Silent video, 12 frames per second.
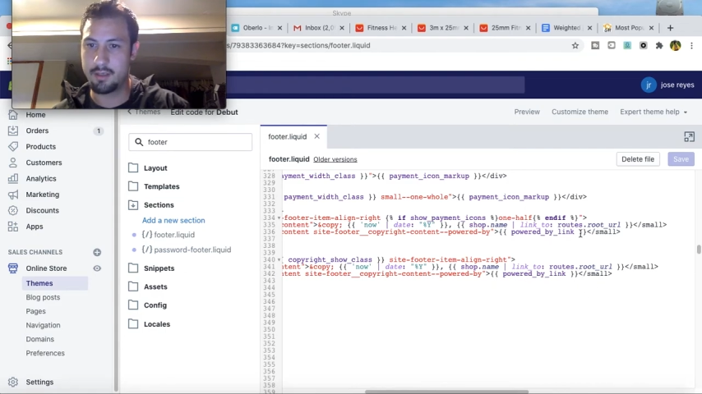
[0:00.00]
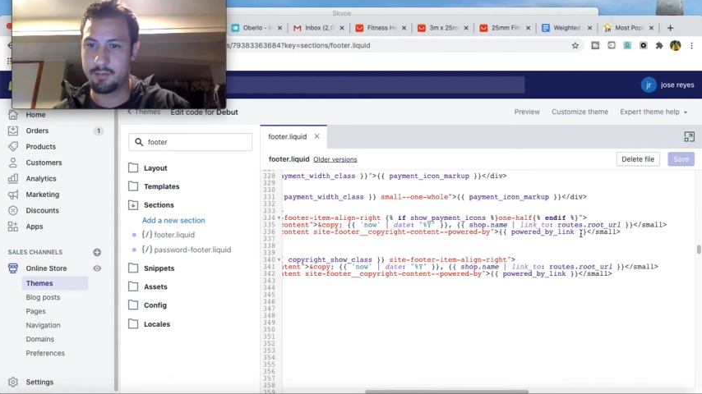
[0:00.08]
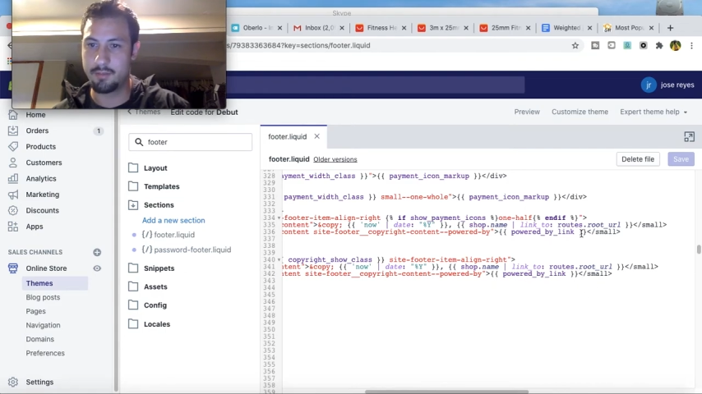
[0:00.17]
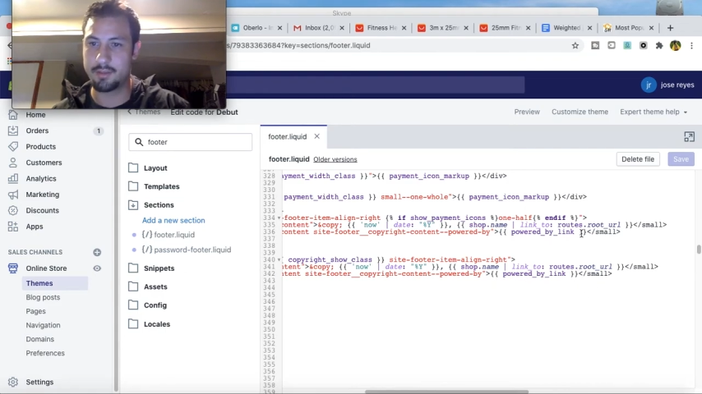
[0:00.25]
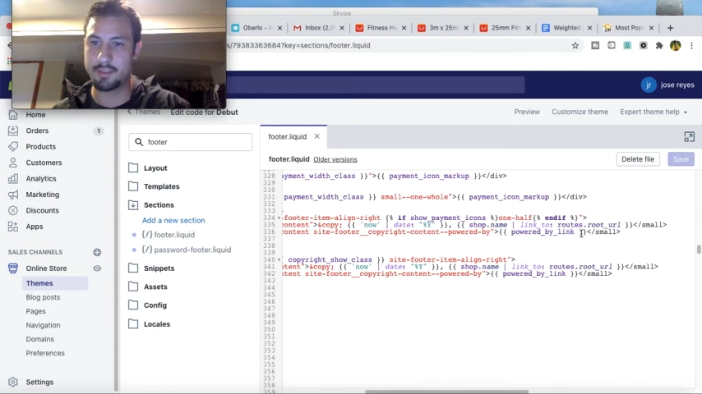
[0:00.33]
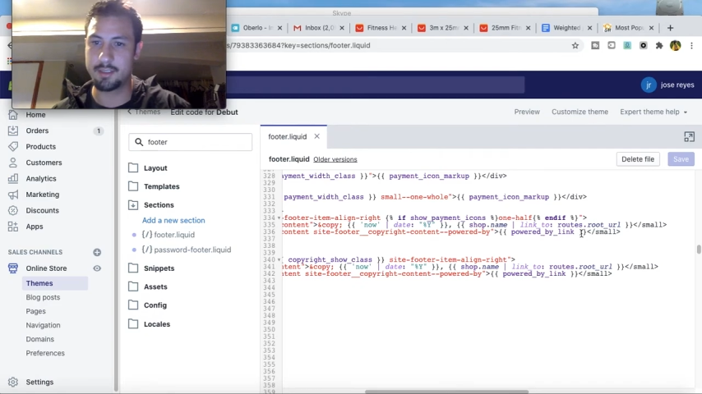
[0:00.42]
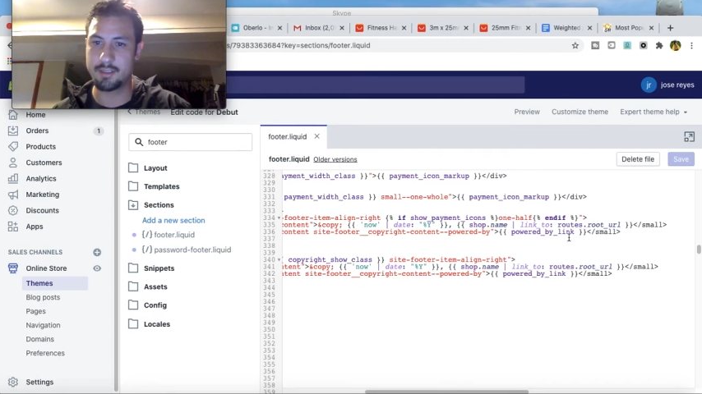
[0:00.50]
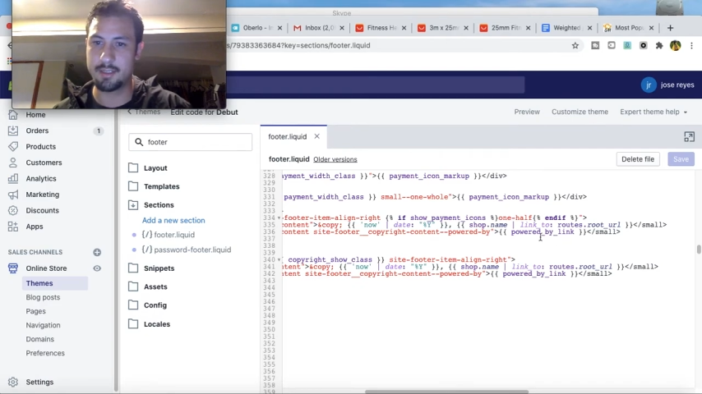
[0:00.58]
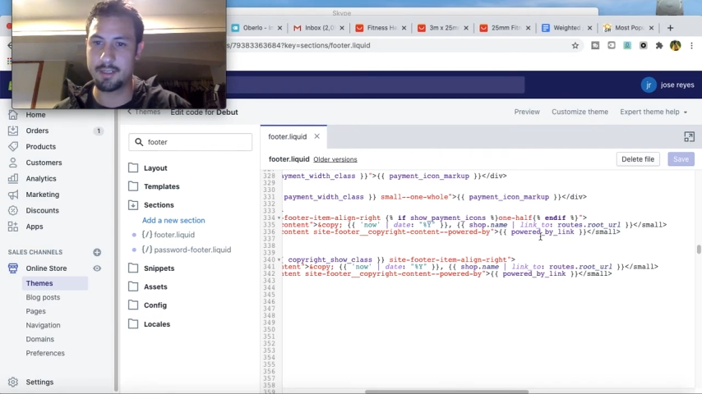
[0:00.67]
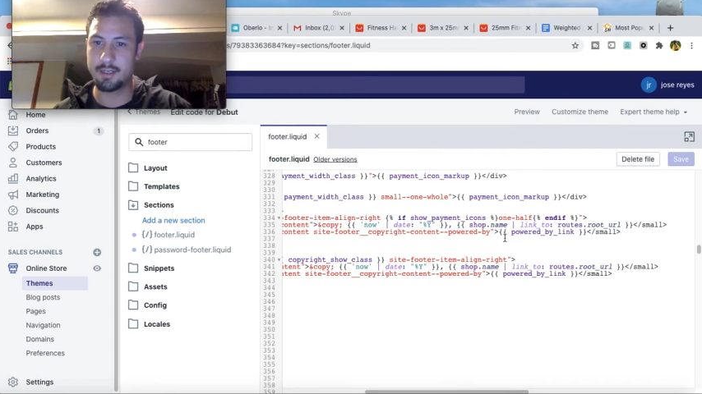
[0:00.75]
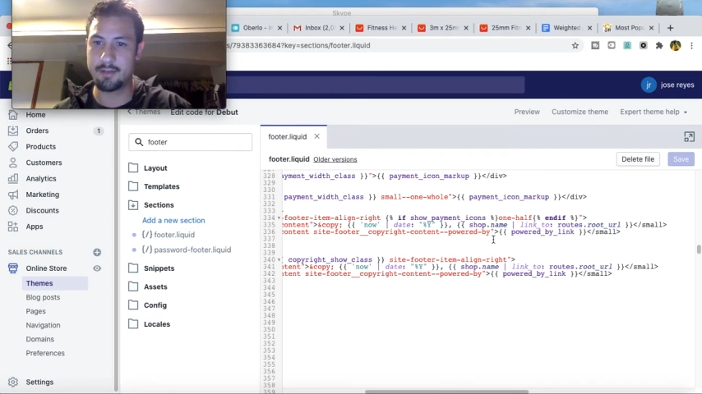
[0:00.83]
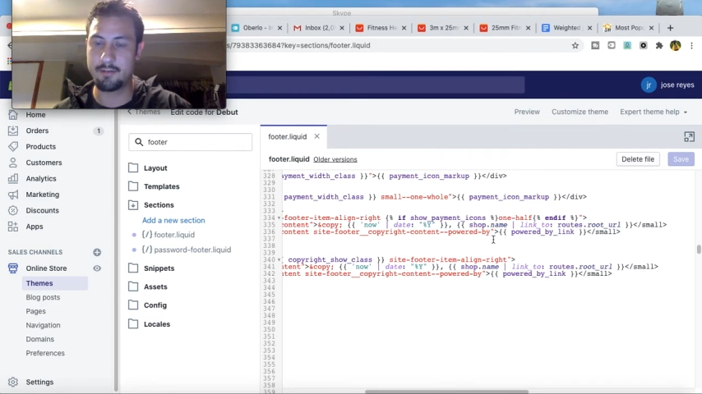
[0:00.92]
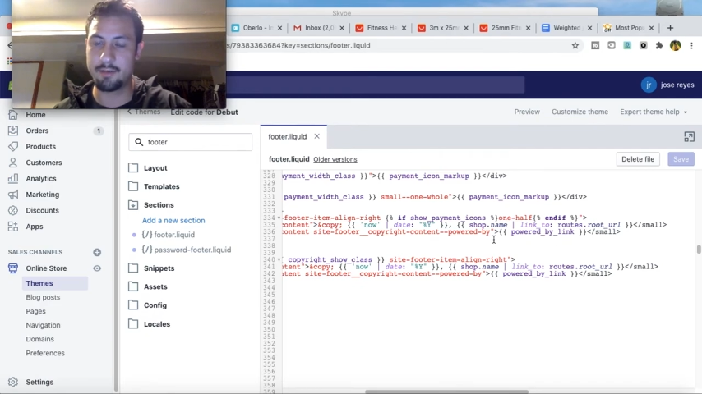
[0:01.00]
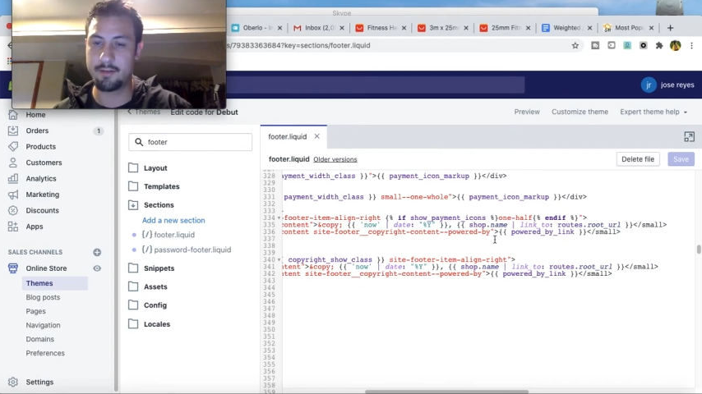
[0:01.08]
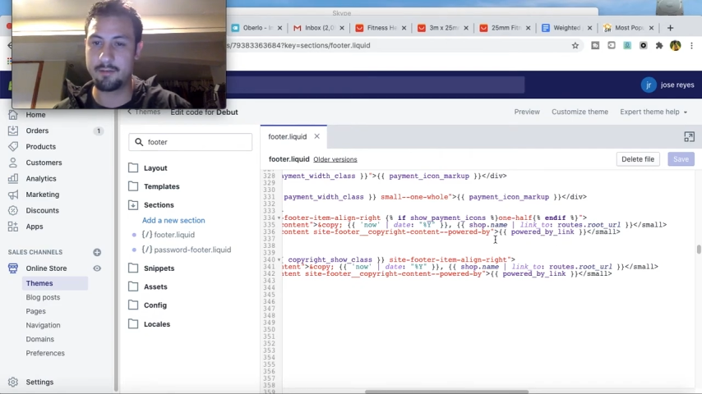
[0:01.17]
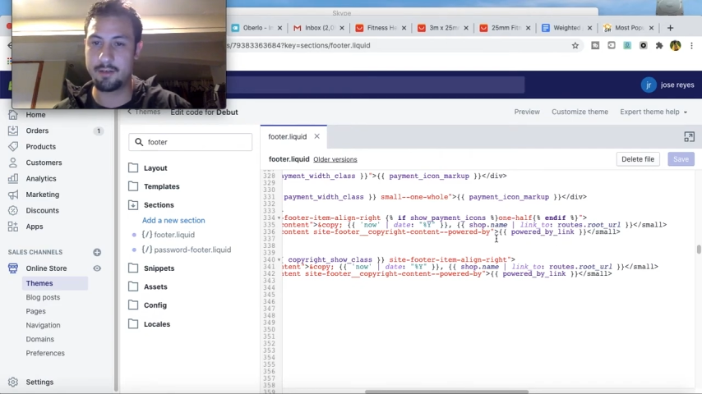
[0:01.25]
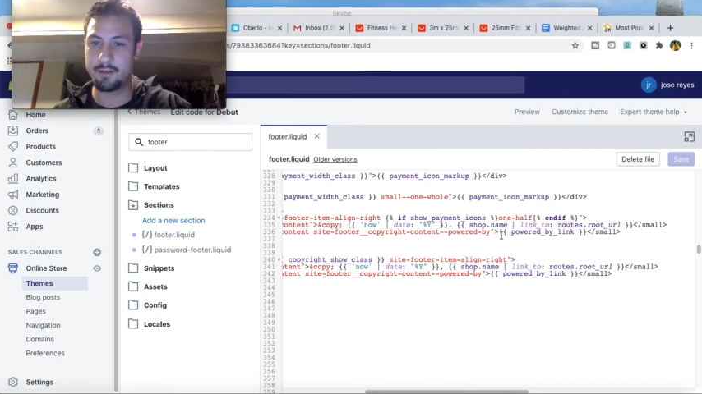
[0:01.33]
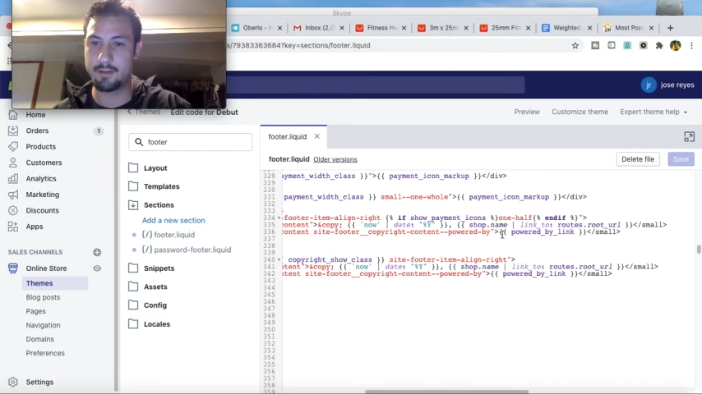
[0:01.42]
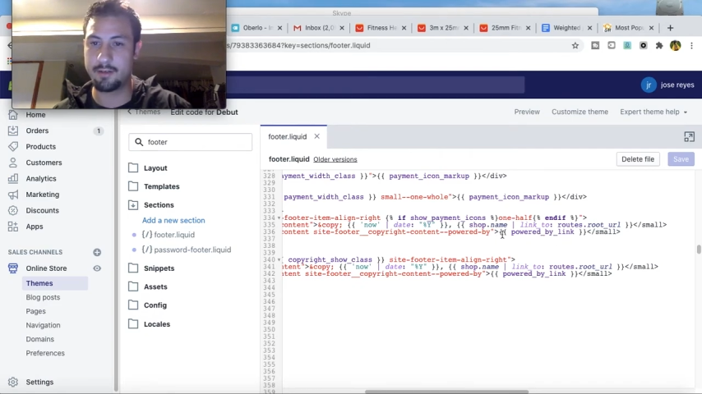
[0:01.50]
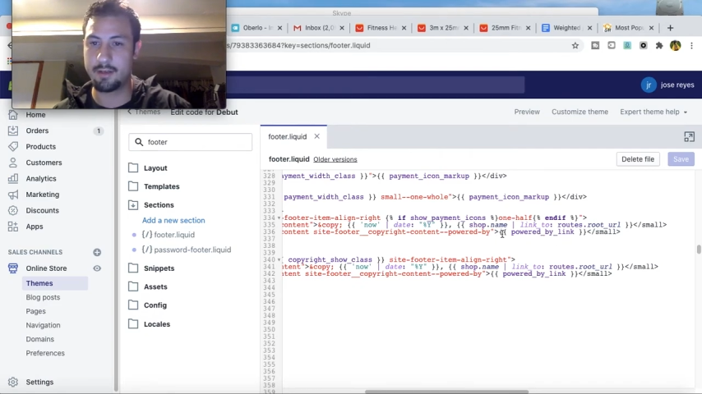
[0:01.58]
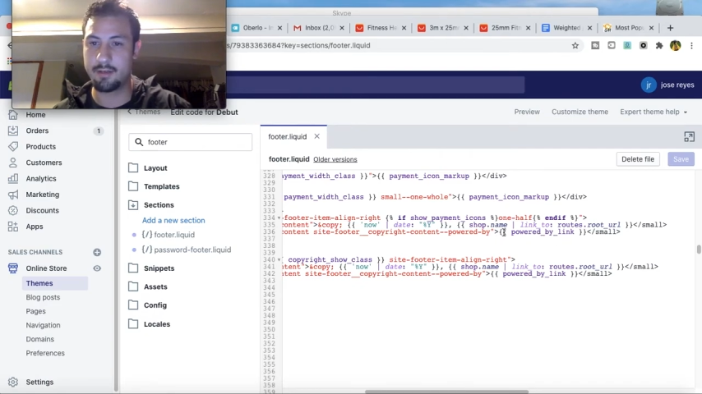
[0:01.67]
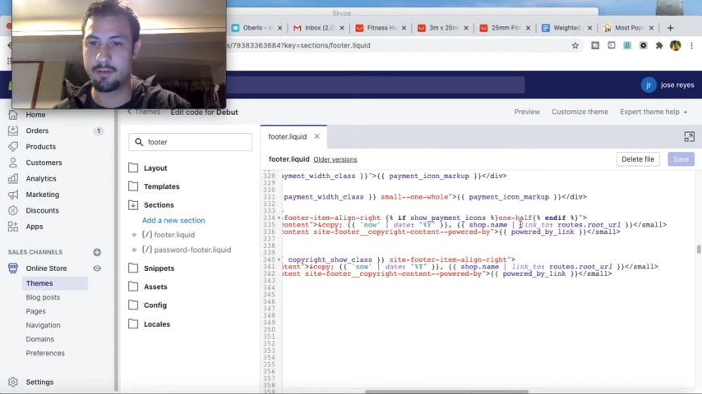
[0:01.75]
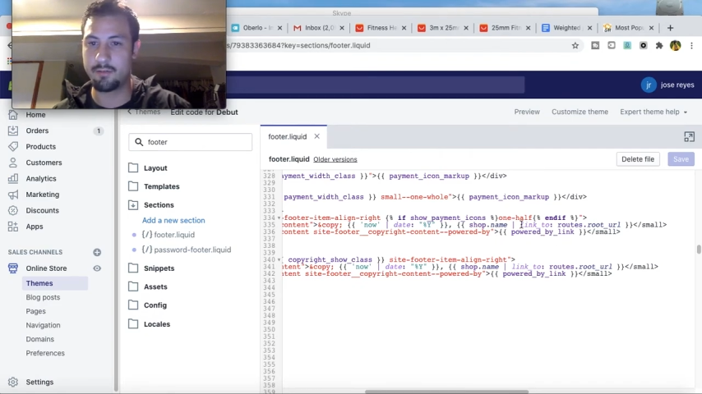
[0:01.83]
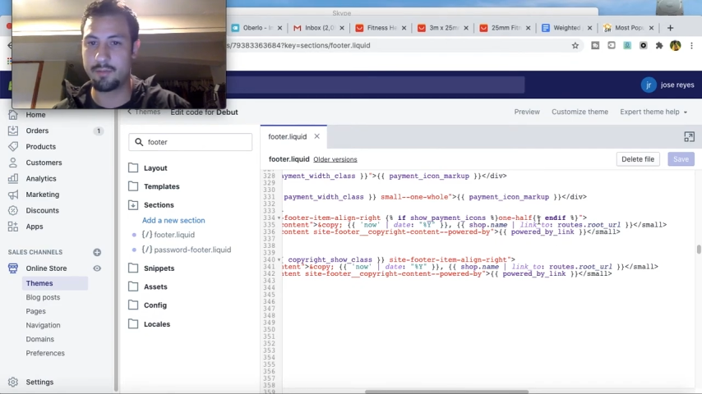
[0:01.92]
But since I got rid of it on that
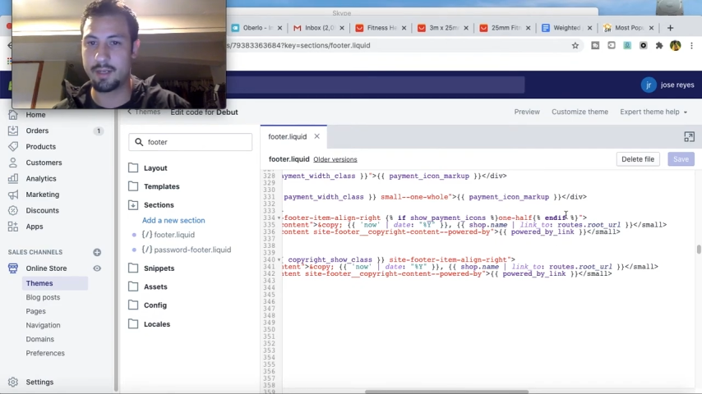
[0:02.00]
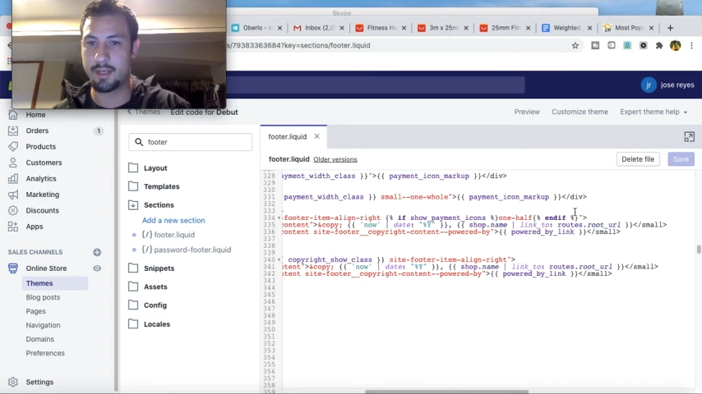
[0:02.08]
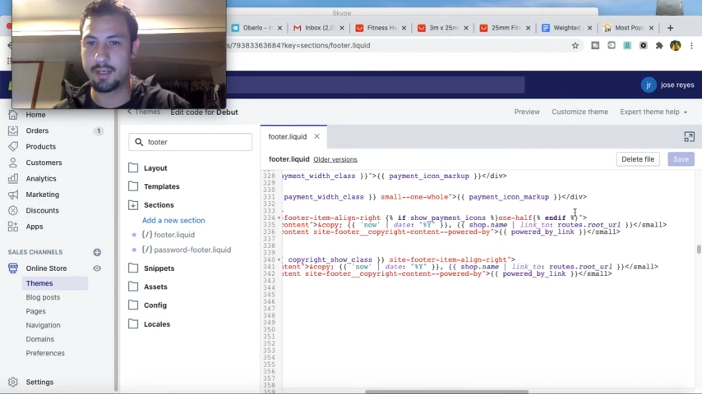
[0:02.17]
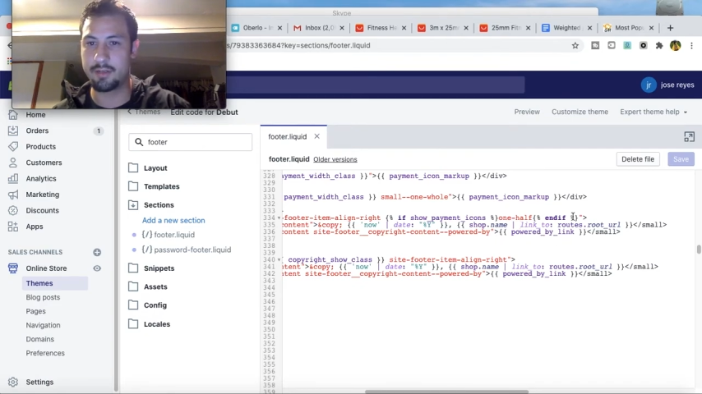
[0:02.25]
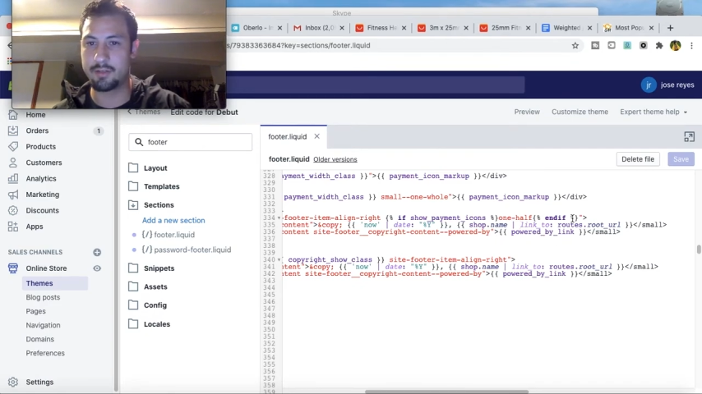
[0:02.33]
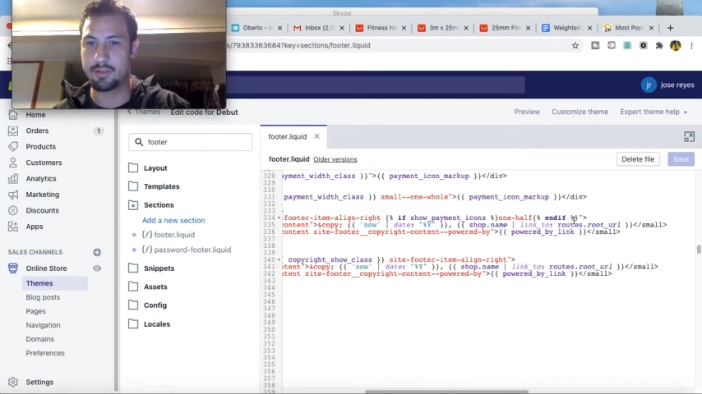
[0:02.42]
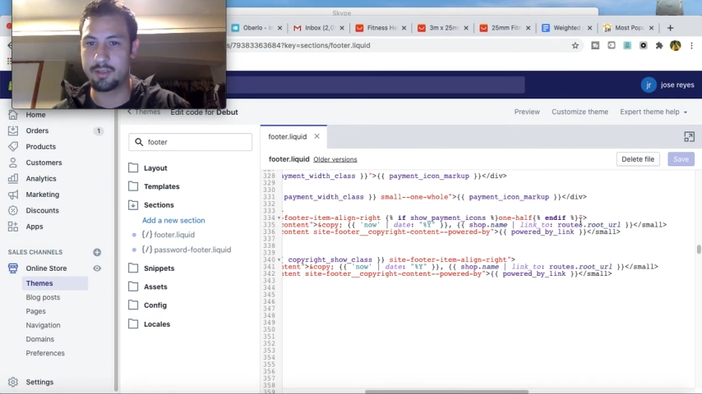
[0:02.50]
home page,